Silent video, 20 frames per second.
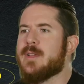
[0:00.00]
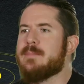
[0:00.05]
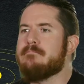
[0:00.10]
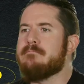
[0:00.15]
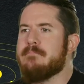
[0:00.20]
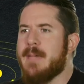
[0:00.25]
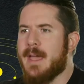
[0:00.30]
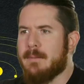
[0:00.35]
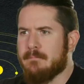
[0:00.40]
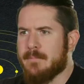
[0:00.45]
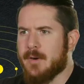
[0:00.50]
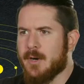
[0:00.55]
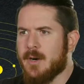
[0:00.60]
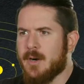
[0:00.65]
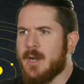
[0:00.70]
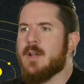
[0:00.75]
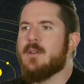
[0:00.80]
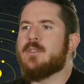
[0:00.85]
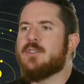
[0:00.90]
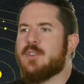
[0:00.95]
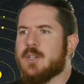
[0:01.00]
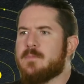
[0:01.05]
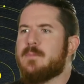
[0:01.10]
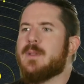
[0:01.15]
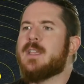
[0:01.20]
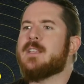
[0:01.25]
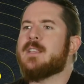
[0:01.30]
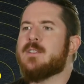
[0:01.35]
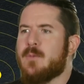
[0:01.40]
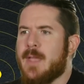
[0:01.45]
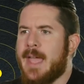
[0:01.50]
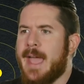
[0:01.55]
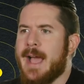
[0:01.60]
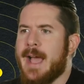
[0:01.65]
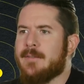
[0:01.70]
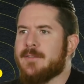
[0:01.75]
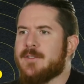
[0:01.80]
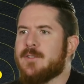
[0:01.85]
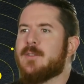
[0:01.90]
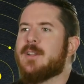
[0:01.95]
remember just because we
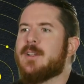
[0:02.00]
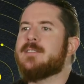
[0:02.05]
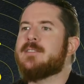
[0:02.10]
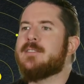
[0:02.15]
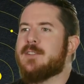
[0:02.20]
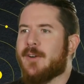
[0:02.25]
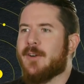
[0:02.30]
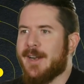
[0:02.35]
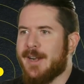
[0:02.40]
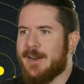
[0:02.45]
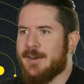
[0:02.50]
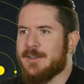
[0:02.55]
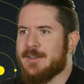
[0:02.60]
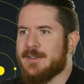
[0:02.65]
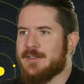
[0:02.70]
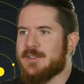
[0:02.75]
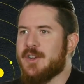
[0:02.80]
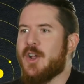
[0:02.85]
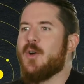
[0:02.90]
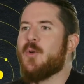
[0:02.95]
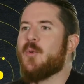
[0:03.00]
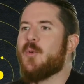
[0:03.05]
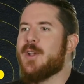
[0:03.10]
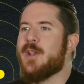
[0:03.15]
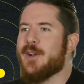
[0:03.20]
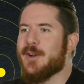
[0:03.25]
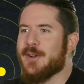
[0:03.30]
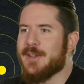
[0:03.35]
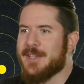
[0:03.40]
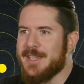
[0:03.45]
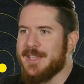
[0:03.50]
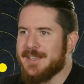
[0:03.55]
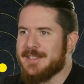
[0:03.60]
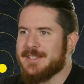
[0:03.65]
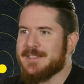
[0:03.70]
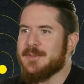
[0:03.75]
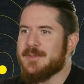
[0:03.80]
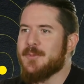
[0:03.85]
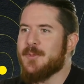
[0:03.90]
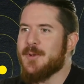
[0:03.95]
have to, because it's our heritage. We are
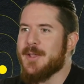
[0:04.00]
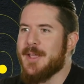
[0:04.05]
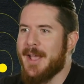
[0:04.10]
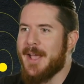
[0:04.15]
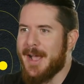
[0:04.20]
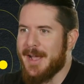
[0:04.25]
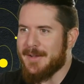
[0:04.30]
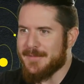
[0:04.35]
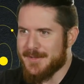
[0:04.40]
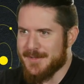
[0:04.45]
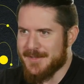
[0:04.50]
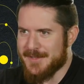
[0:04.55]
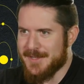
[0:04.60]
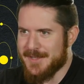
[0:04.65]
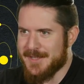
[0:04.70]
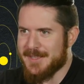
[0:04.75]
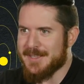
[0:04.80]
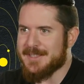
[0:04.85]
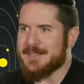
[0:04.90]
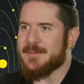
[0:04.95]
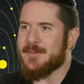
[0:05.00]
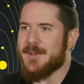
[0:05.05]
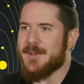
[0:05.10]
geeks. We have to see this.